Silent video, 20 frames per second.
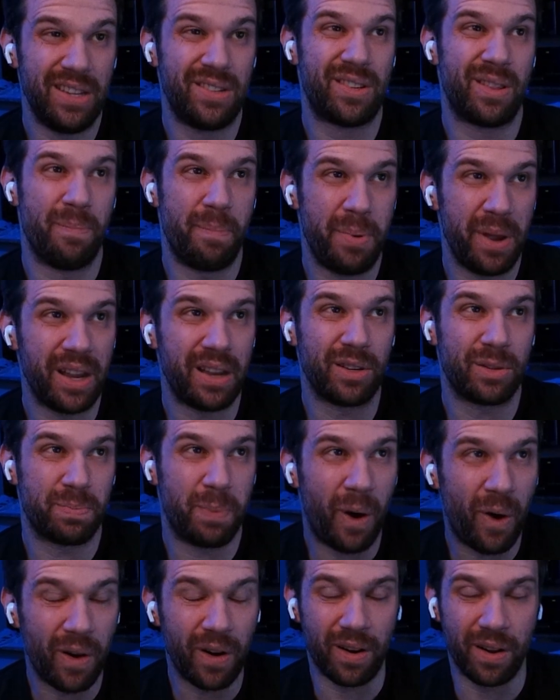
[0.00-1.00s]
the biggest
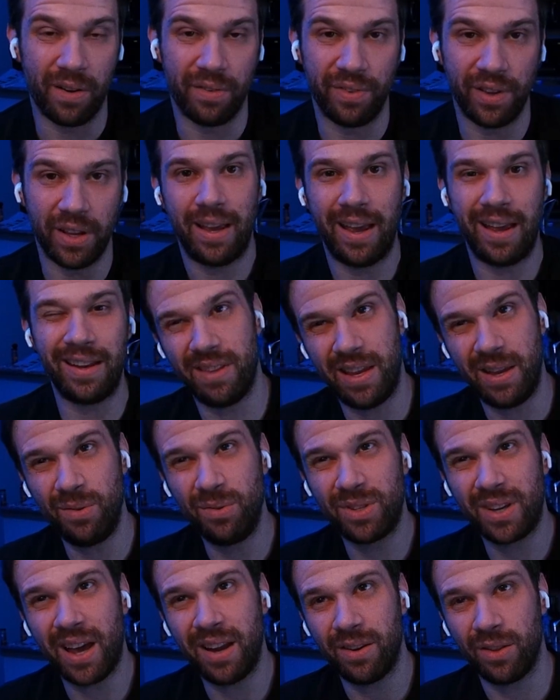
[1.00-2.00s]
part of it, and he
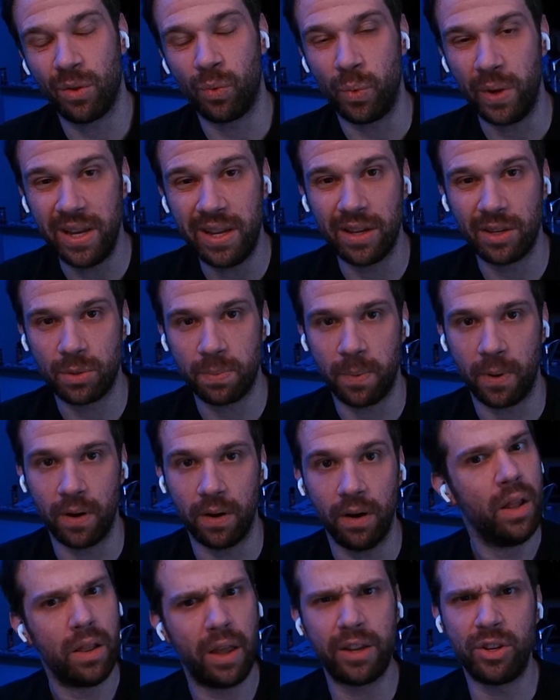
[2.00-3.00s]
was kind of the weakest
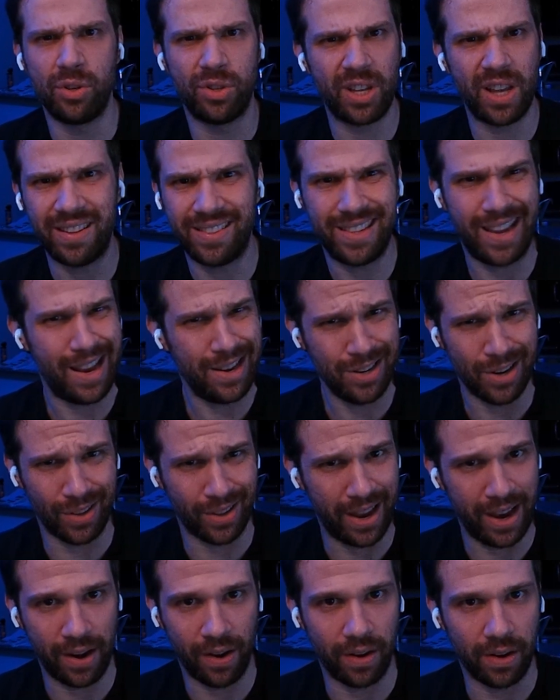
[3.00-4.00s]
part. Like you said, Danielle
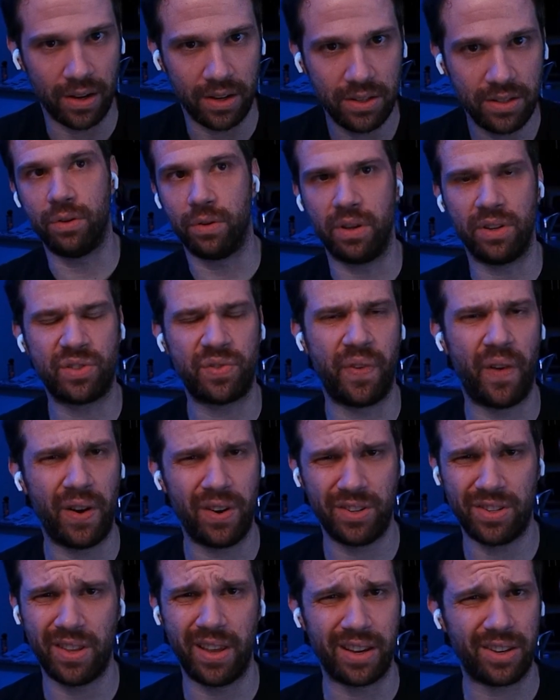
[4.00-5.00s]
Harris, as far
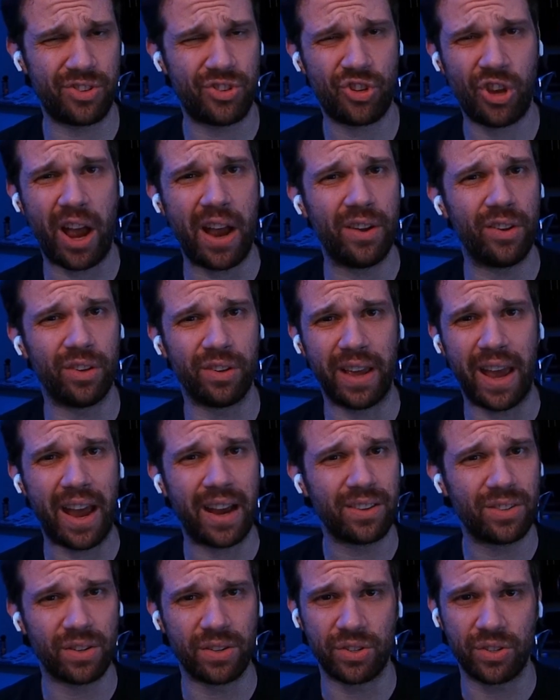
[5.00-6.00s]
as like child
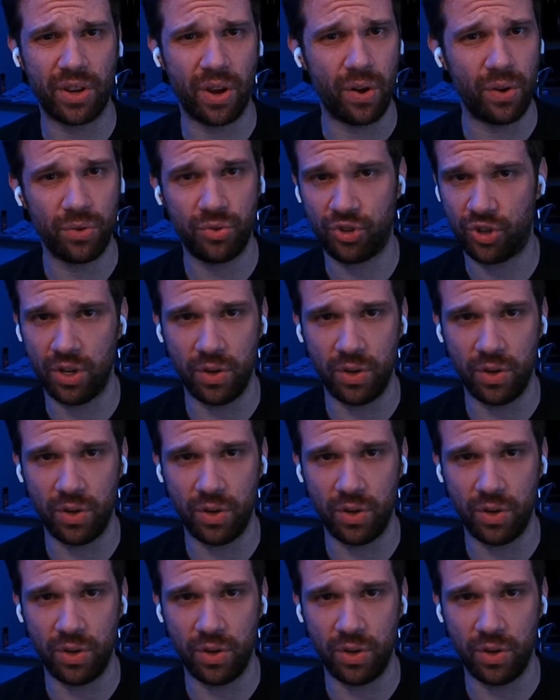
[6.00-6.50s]
actors go, she